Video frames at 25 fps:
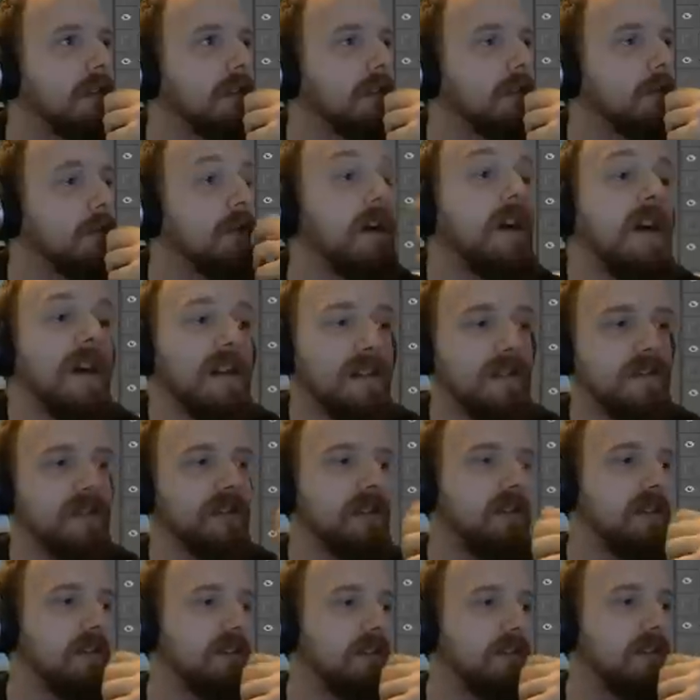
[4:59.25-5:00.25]
well, actually,
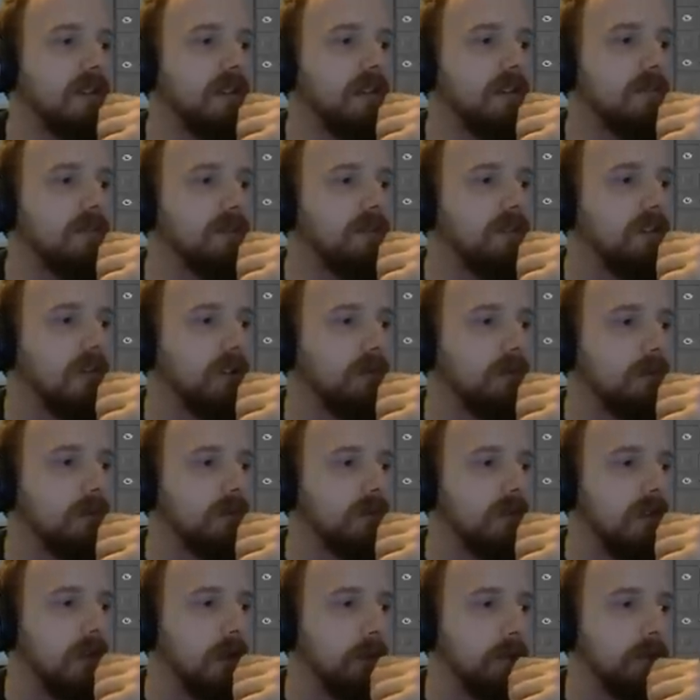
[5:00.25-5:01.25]
this is kind of a general
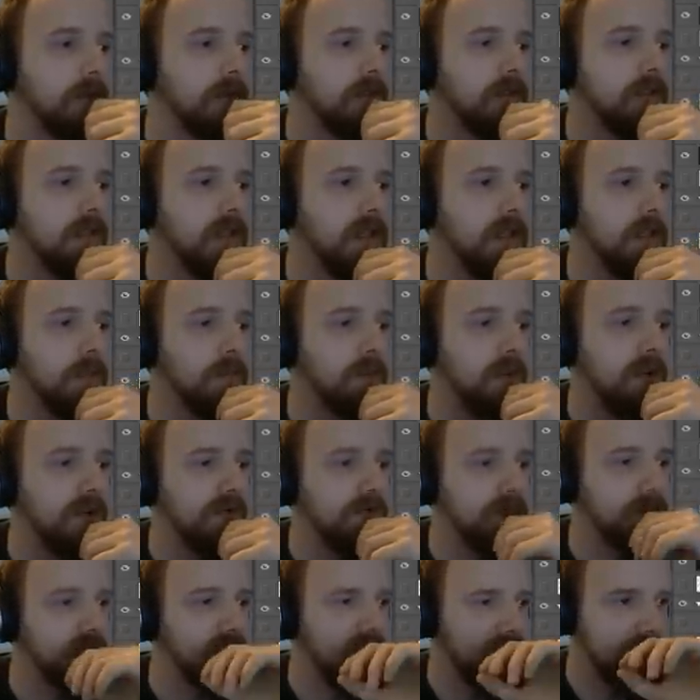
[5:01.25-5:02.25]
tip. In your
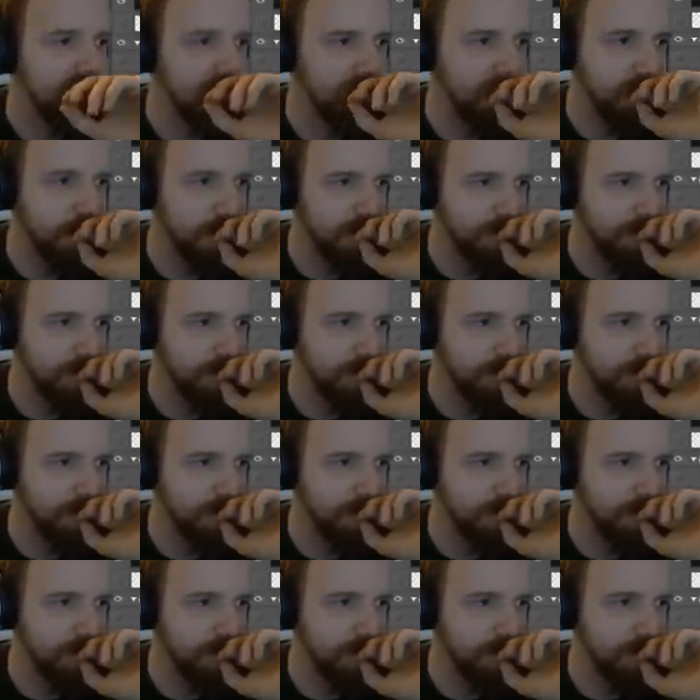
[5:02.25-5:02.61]
preferences,